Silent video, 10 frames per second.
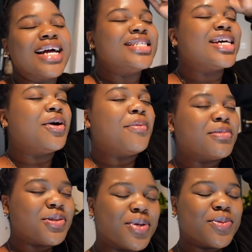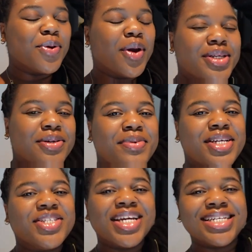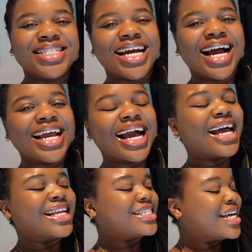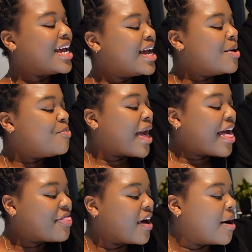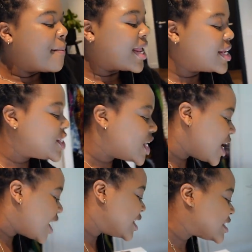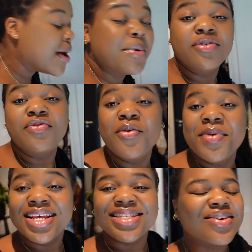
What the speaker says: And I'm supposed to be going to meet Jade and Jack and Beth, our manager. It's coming in 4 minutes.